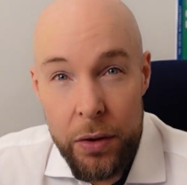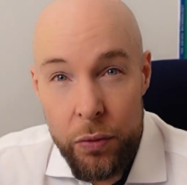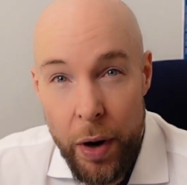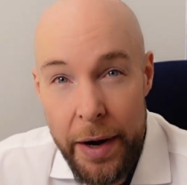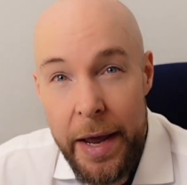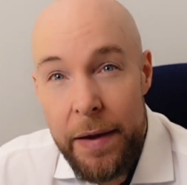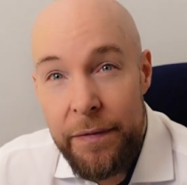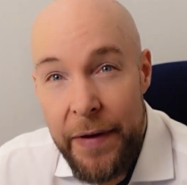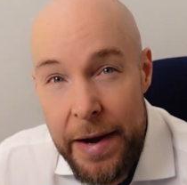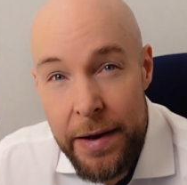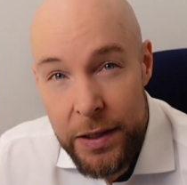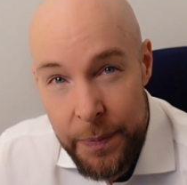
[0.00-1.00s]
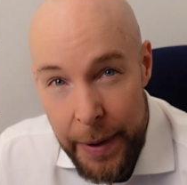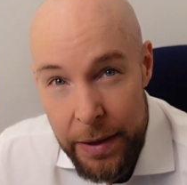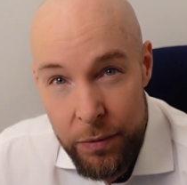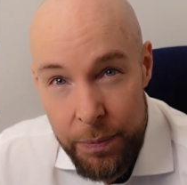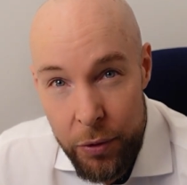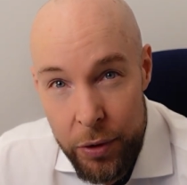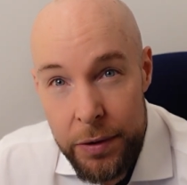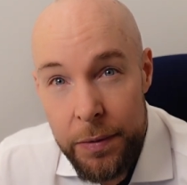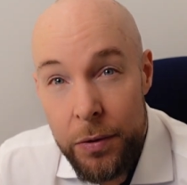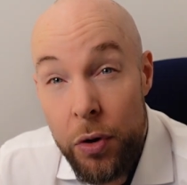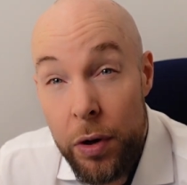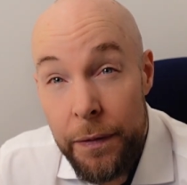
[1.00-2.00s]
Run a vendor spend report.
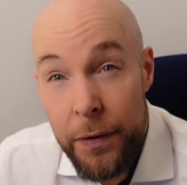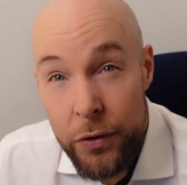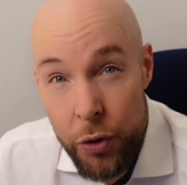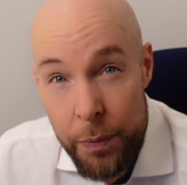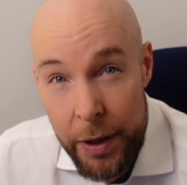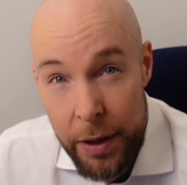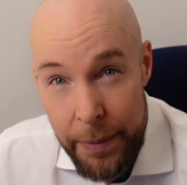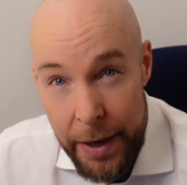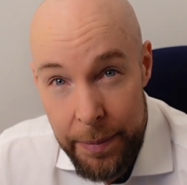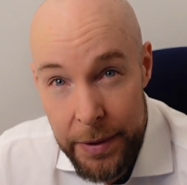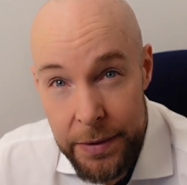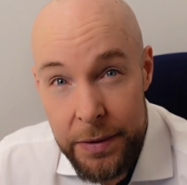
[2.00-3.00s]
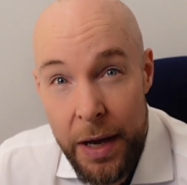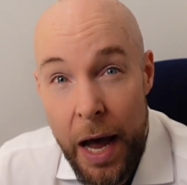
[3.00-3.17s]
Look for duplicate payments,